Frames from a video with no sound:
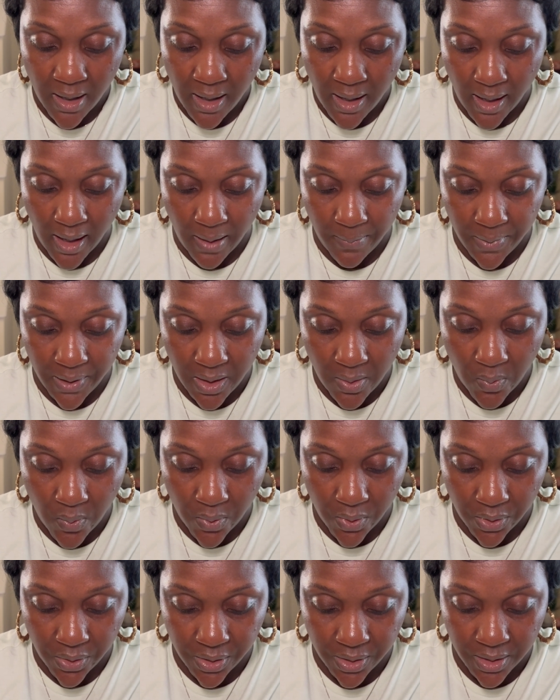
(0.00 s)
ebony
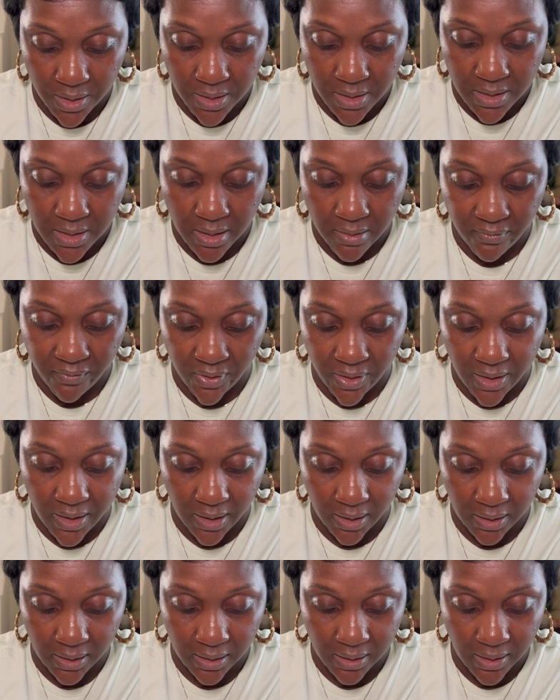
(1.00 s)
woods,
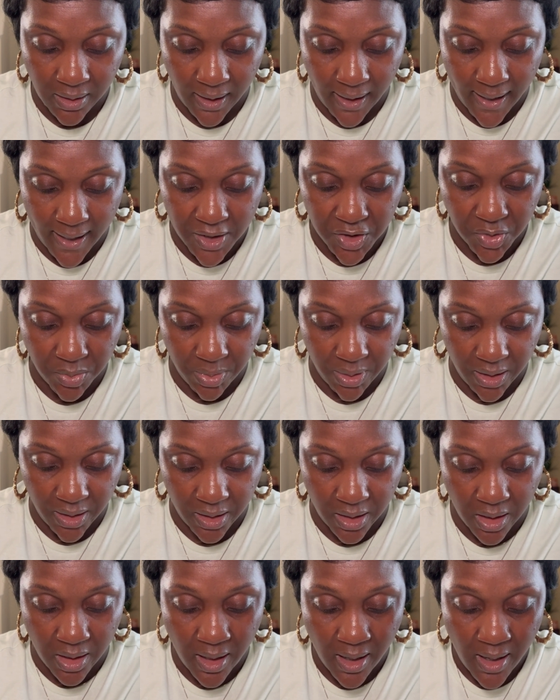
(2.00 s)
vanilla
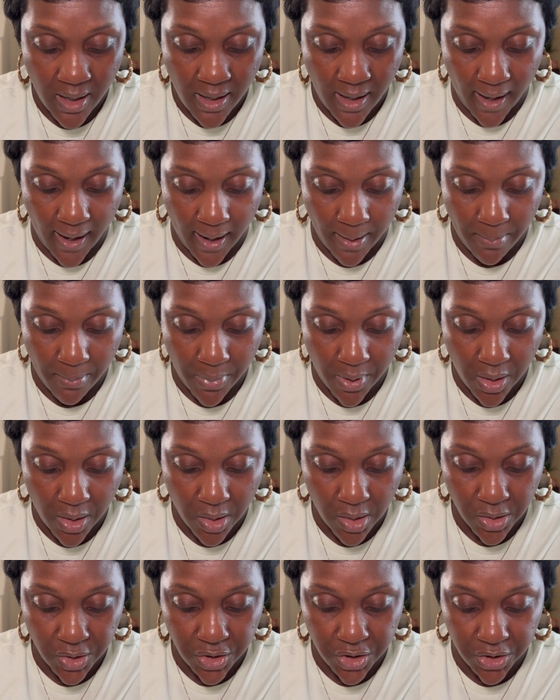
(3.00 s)
cashmere, amber,
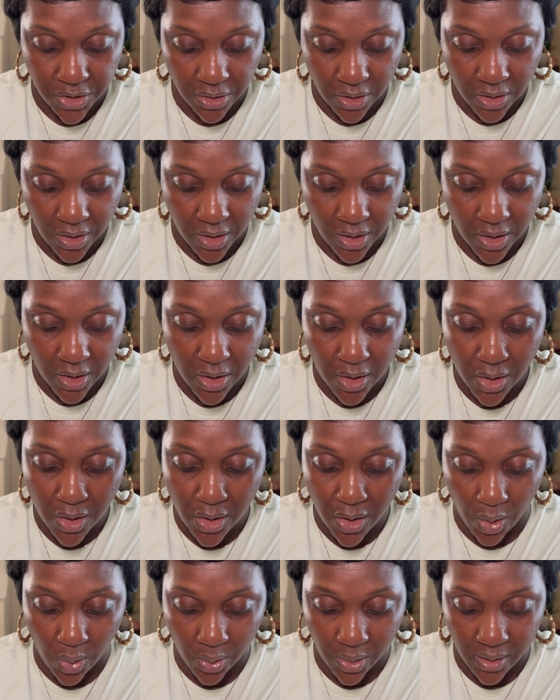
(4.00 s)
sugar,
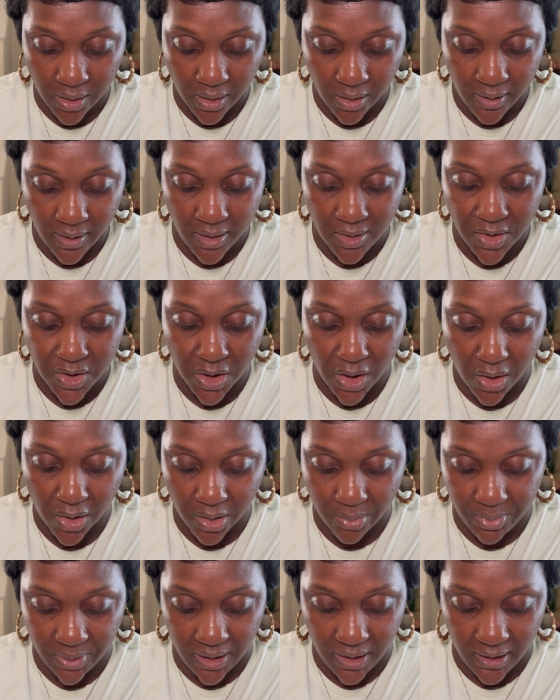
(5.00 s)
coconut, and tonka
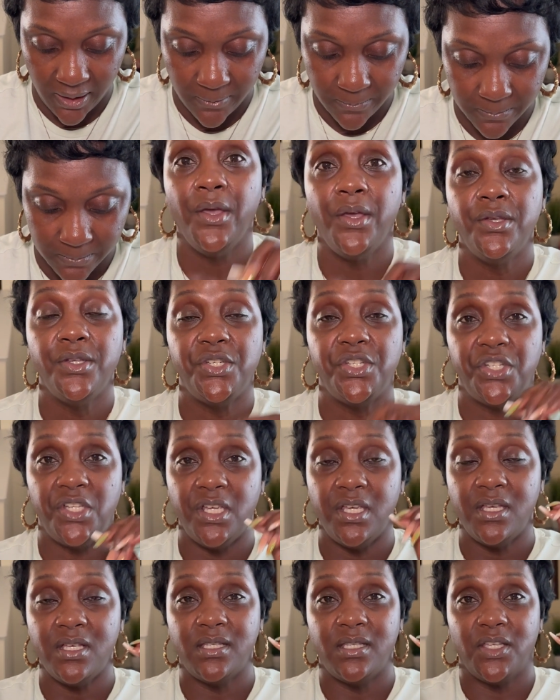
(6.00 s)
bean.
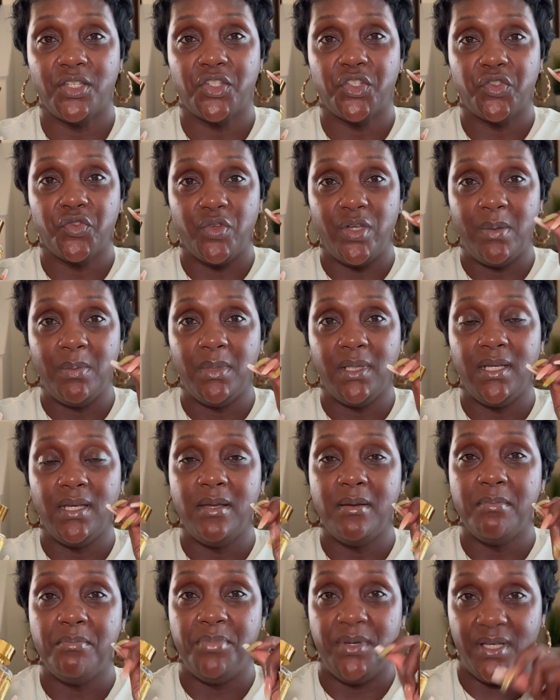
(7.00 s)
She is extremely
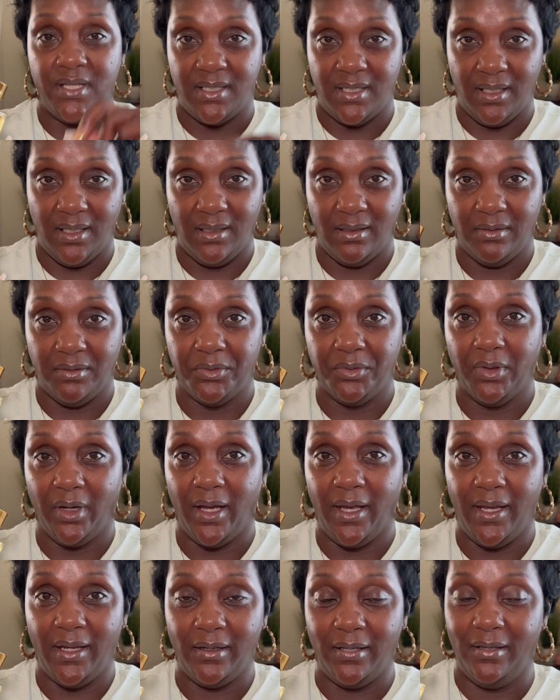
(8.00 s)
busy,
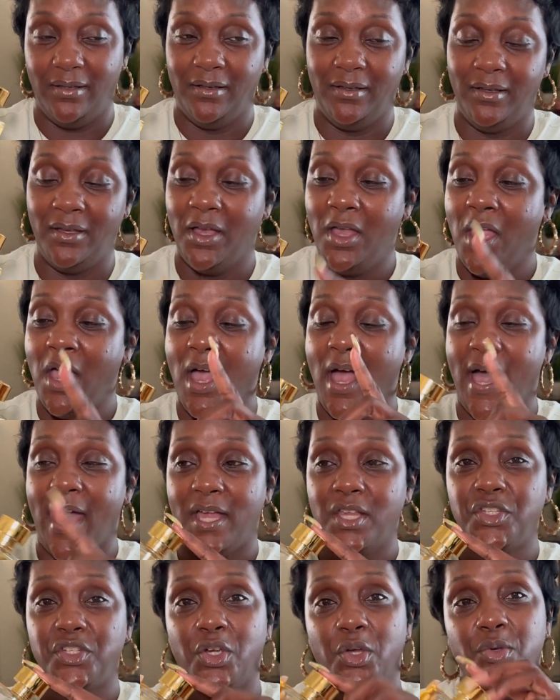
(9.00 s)
right? I
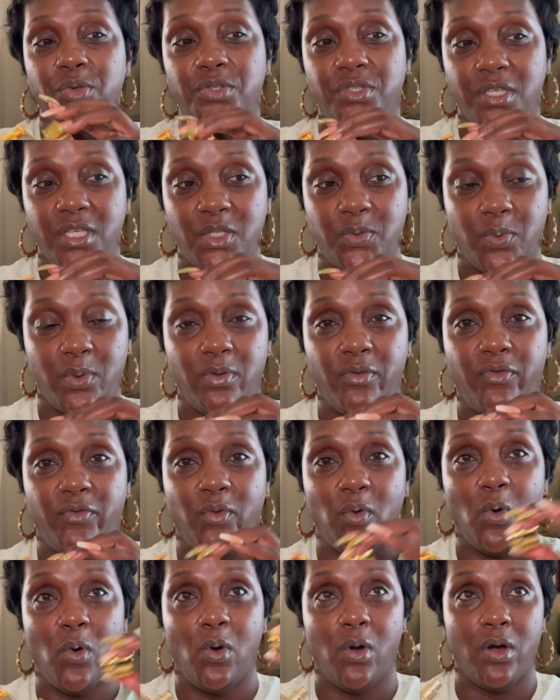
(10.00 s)
chose this one
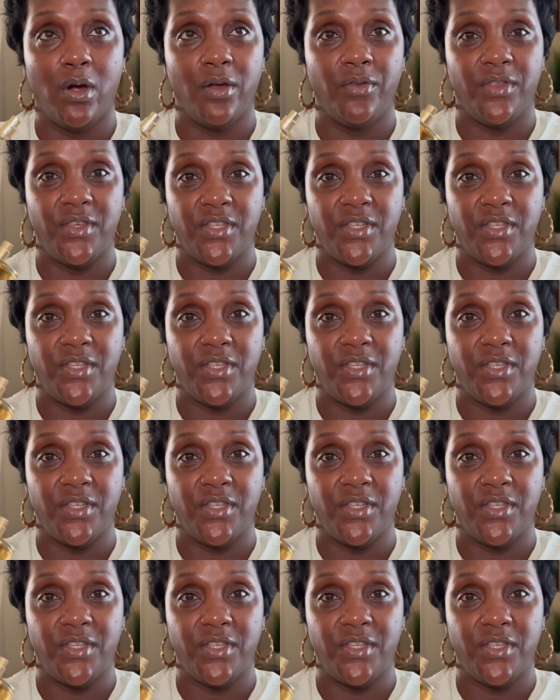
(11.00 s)
for the